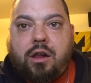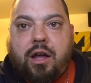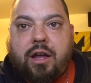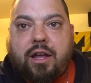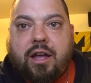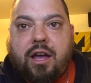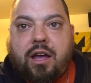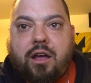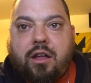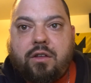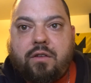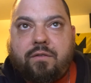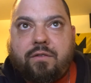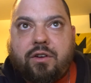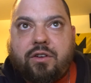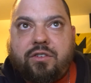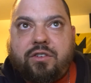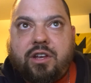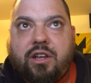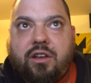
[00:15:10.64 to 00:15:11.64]
I got
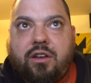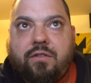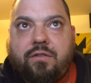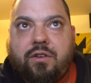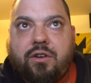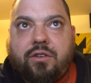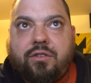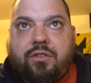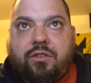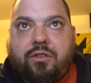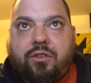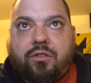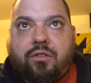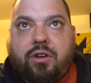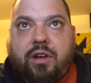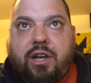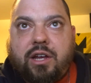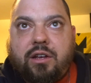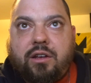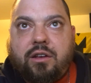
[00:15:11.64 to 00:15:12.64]
Virginia versus
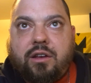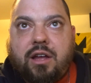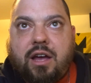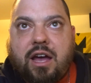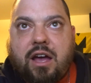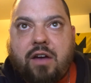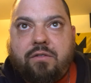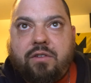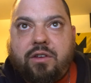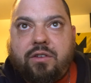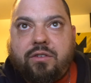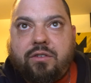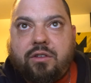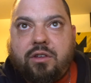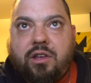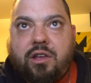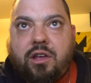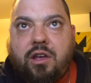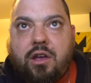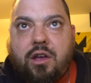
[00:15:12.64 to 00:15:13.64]
Creighton.
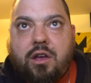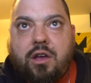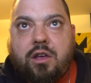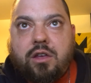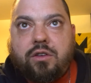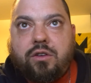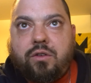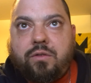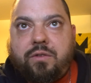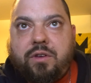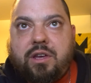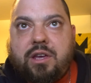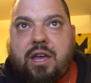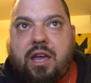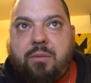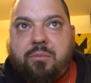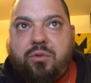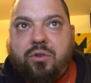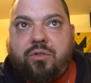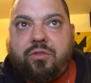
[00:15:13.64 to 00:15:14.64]
Obviously,
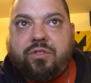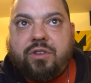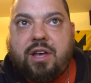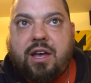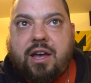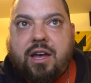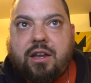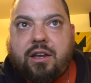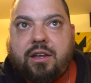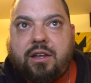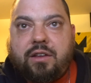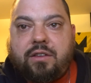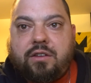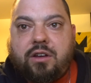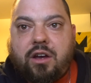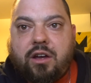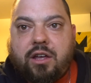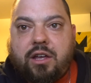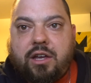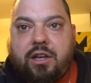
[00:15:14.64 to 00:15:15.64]
UVA moves on.
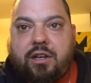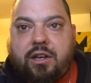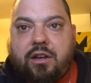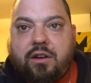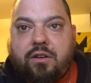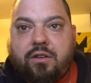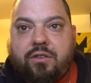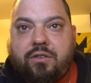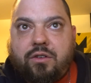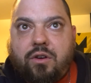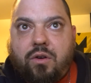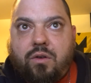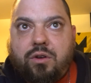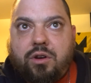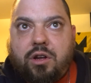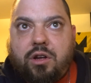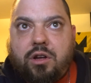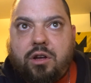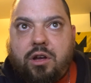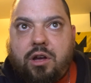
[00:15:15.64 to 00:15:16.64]
Kentucky and
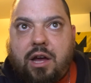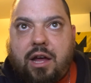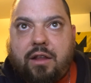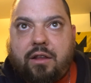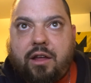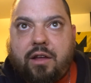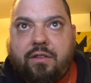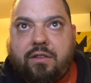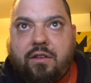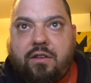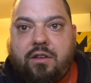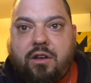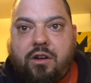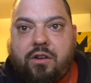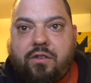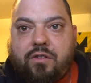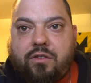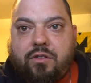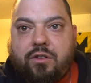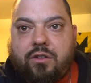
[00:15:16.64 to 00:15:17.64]
Arizona. I like the
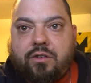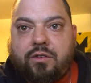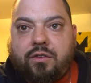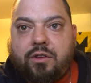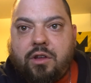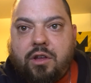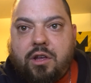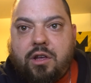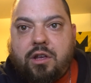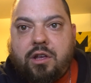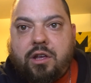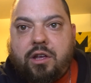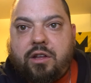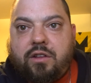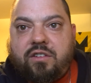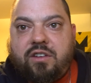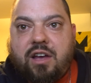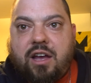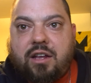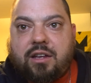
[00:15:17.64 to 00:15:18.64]
youngsters
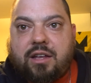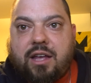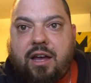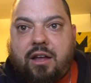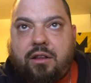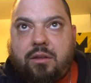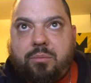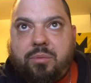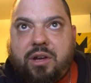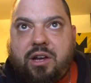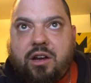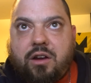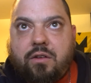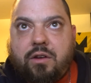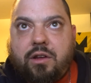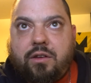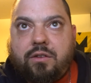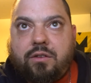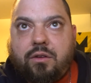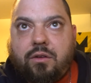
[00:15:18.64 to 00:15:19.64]
and John
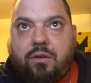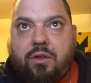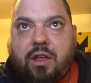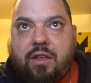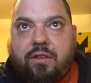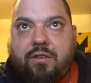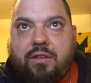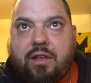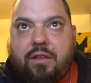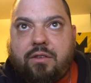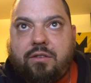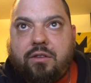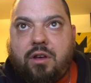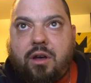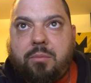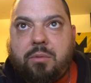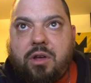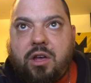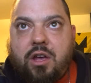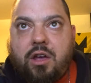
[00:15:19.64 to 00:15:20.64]
Calipari, so that sets
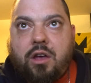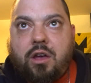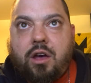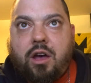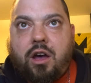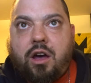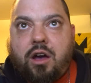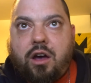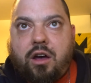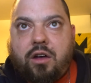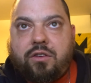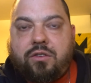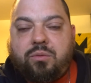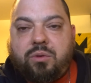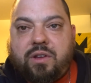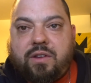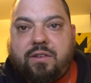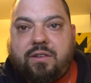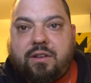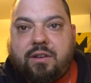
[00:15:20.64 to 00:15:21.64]
up a
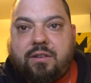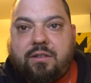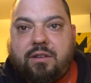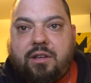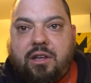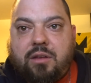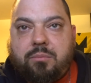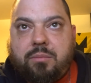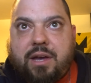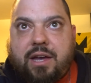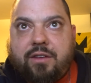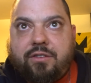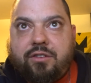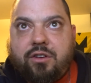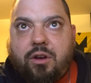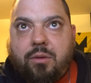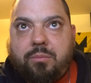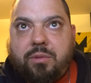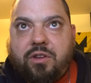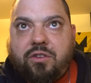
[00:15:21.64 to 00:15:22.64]
Sweet 16
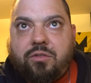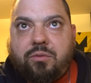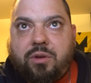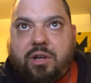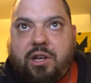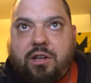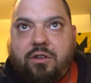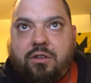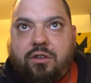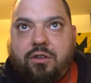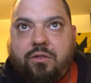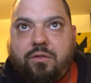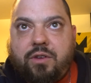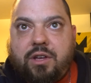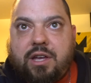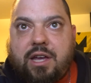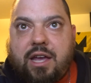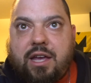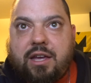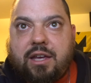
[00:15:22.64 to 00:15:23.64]
matchup between
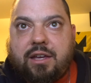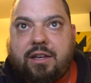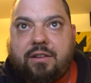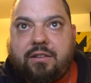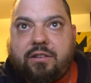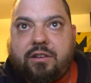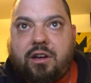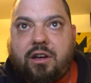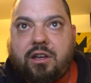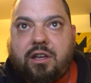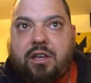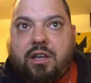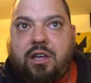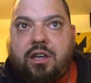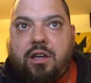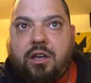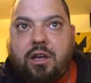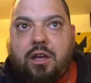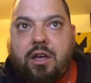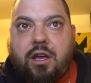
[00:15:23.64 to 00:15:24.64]
UVA and
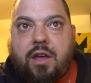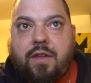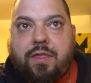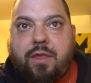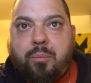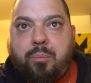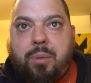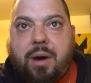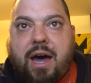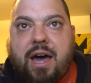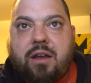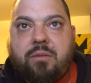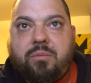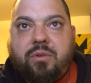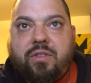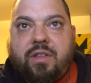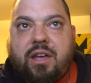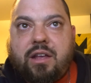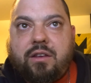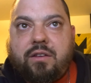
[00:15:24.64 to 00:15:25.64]
Kentucky. The bottom
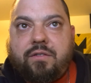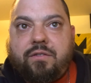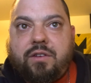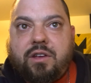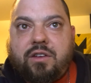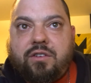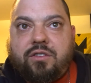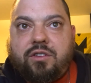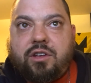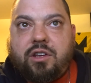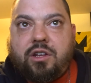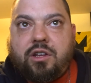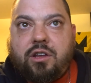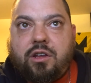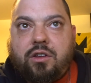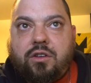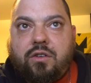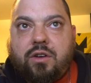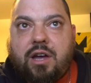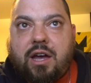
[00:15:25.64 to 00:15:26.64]
of that
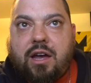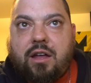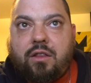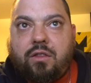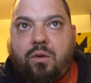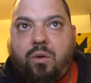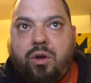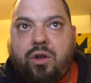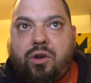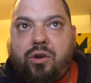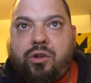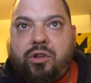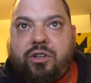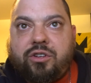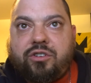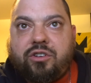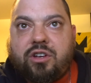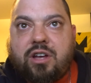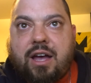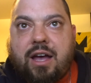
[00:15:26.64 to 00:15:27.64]
division, you got Loyola
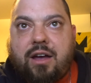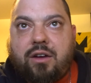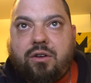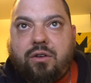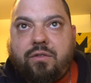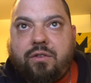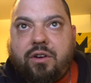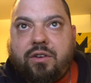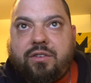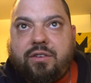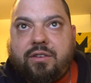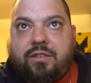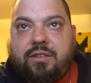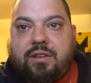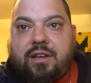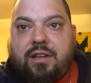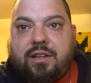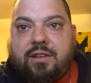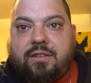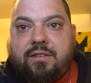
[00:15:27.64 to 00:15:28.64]
Chicago versus
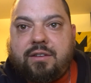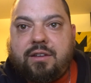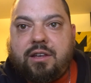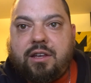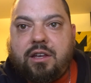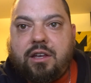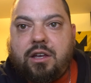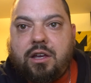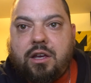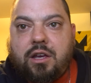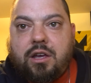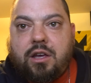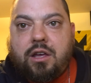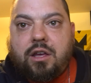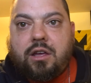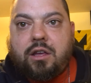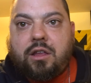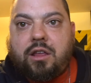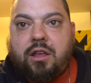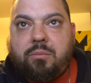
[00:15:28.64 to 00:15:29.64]
Tennessee.
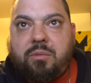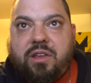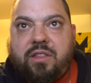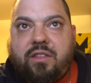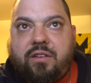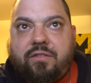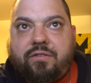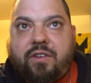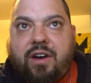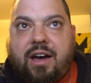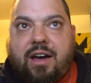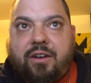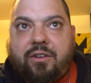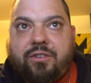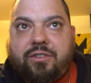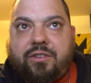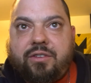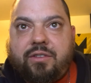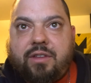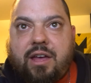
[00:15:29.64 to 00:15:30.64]
Give me the
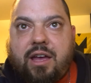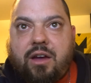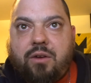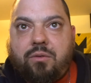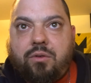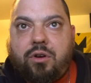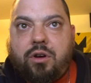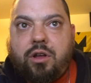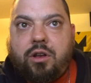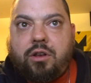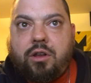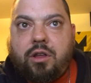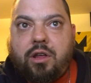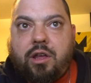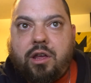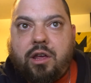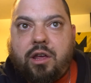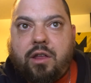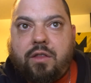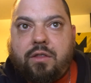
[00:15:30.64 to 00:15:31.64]
Vols in that one,
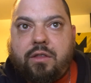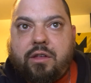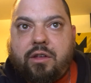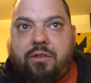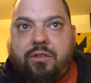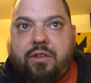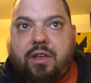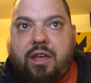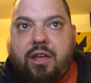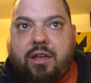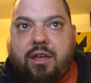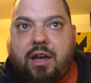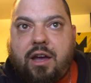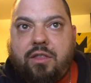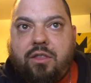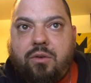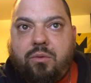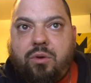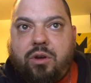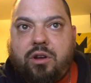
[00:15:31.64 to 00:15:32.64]
and they'll take
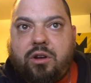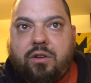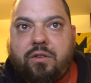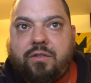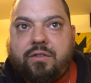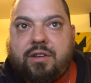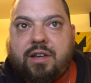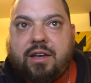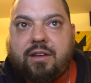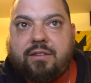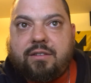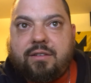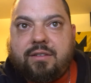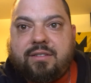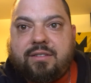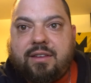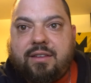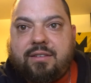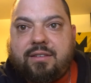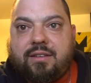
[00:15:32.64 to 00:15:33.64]
on the winner of Texas
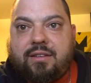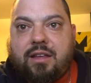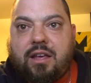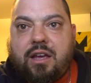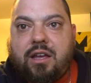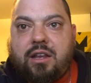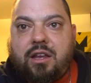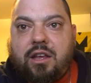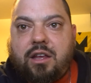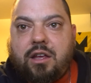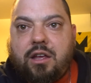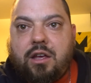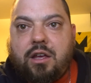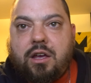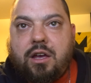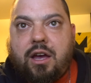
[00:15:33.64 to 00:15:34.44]
Cincinnati.